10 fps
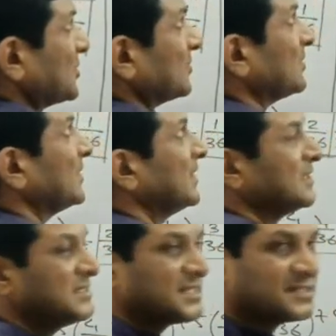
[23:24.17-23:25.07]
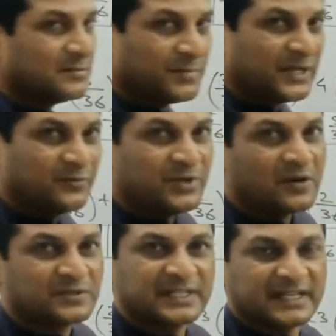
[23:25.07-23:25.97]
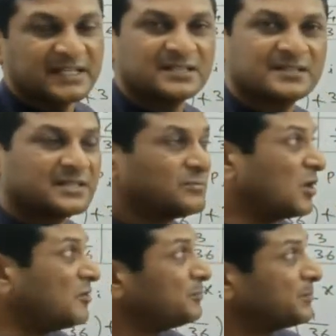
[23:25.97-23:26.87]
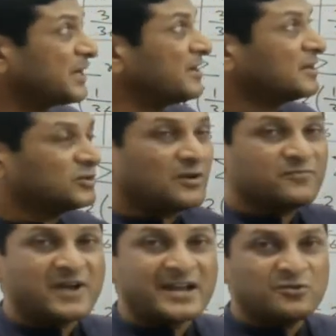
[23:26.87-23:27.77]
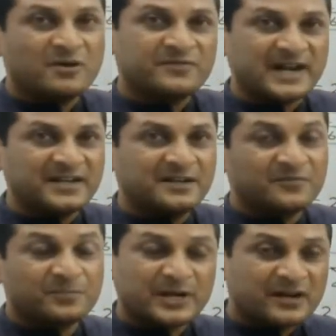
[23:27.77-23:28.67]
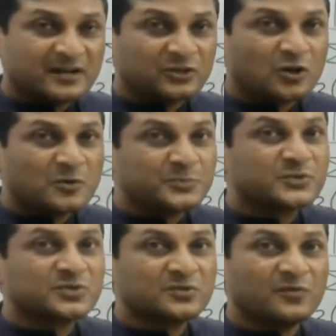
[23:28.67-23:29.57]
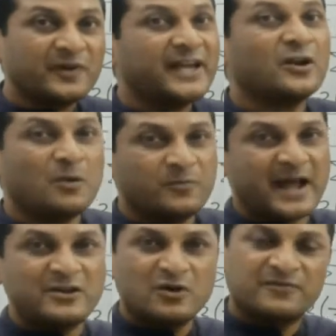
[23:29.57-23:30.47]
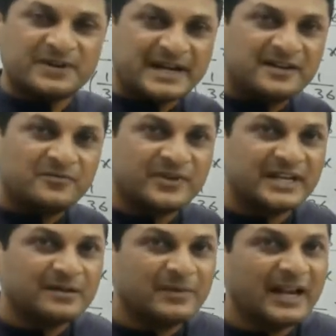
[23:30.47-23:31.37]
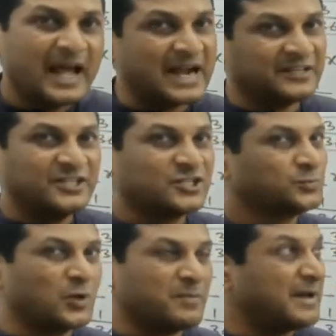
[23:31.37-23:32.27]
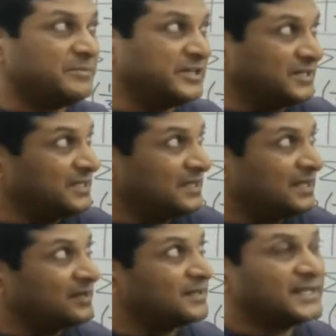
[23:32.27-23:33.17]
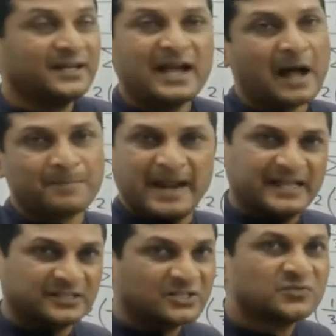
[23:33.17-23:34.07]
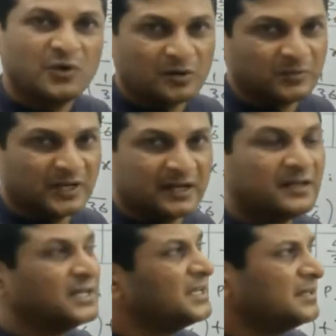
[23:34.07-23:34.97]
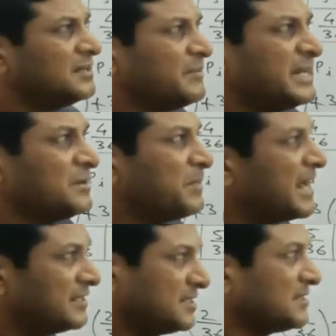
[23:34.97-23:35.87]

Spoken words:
to, just simply we have taken sum of product of value of random, product of square of value of random variable and its probability. Okay, applying this formula. The remaining part is